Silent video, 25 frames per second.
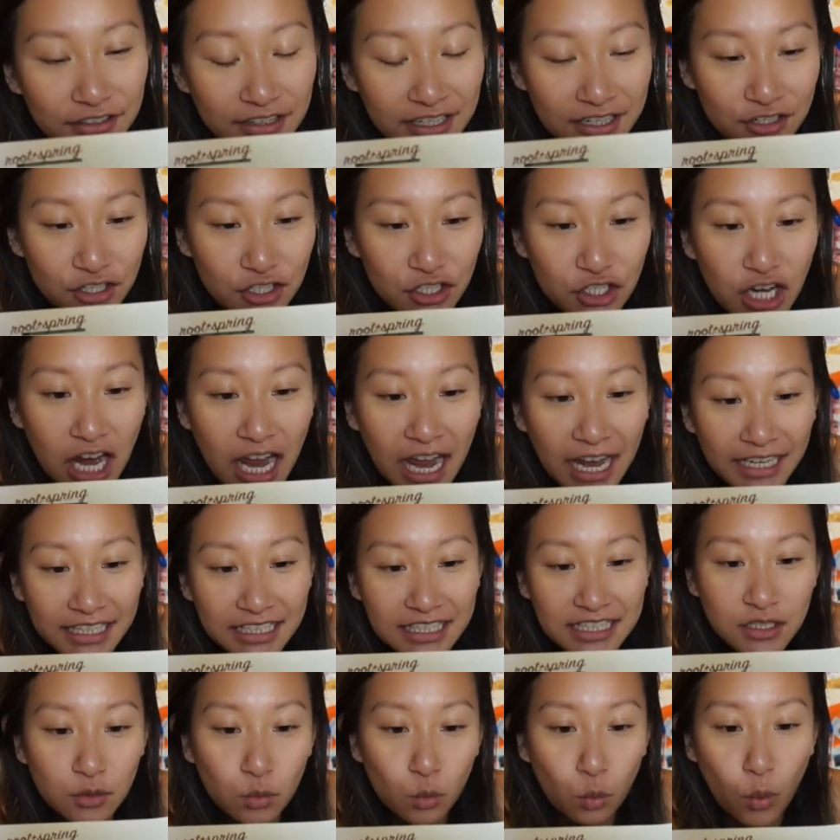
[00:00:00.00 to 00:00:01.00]
so there's
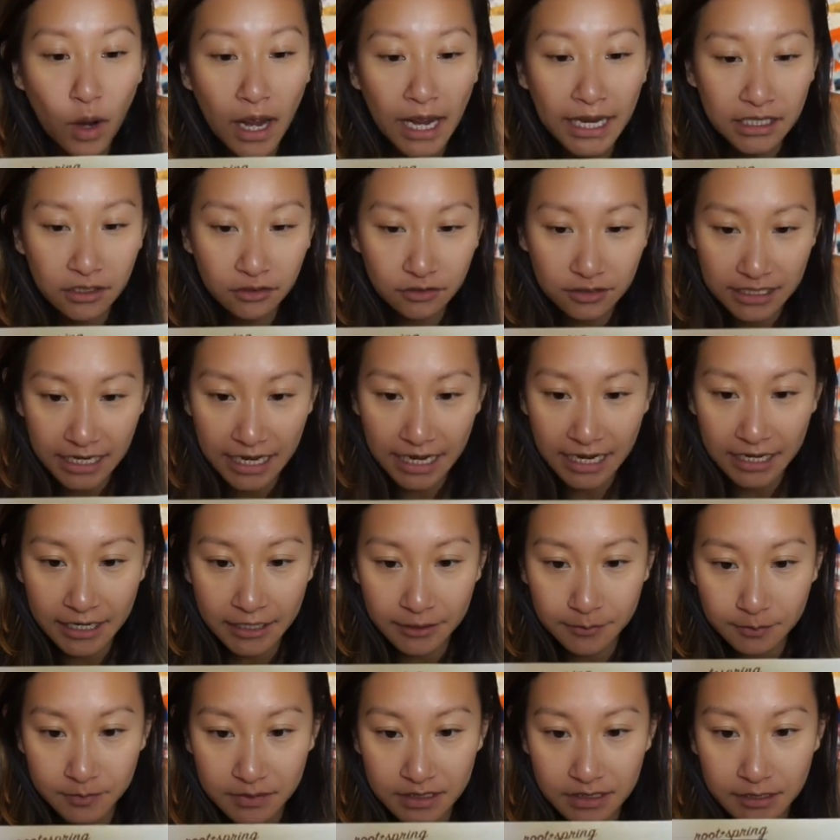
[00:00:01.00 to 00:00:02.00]
Chinese wild
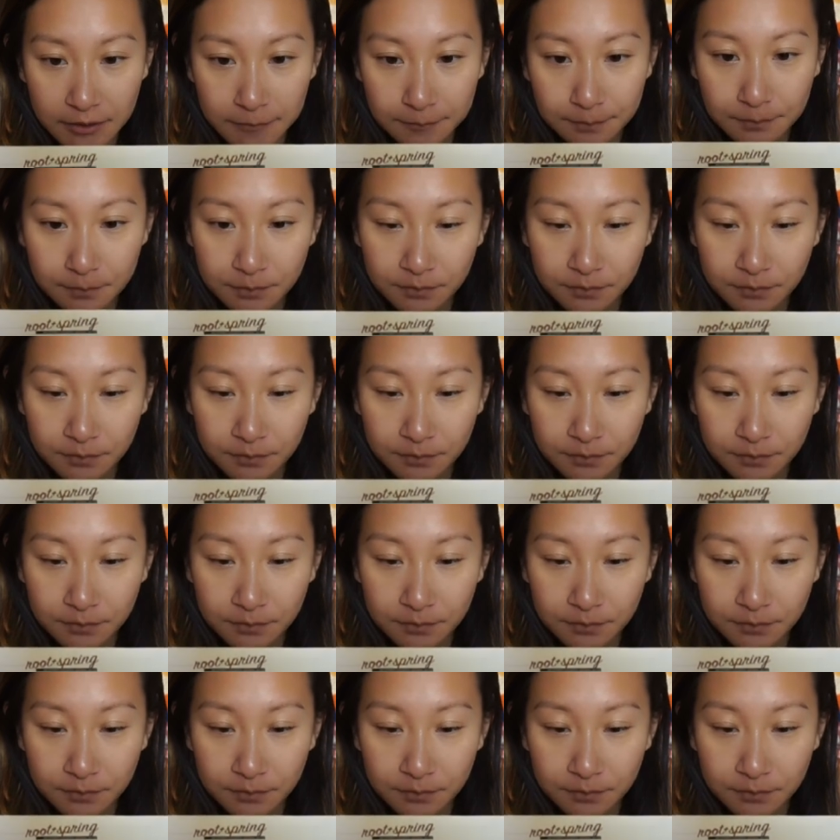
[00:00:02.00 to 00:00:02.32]
yams,